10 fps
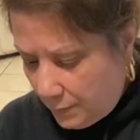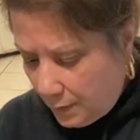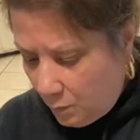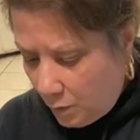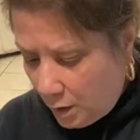
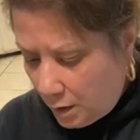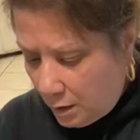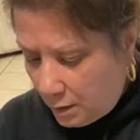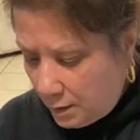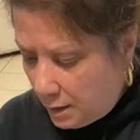We're going to
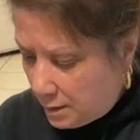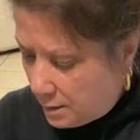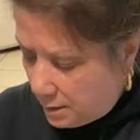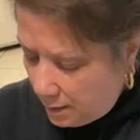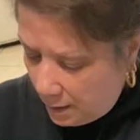cut
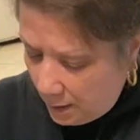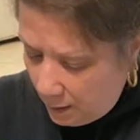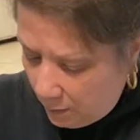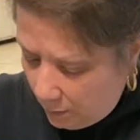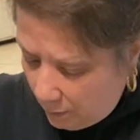this
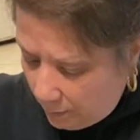here.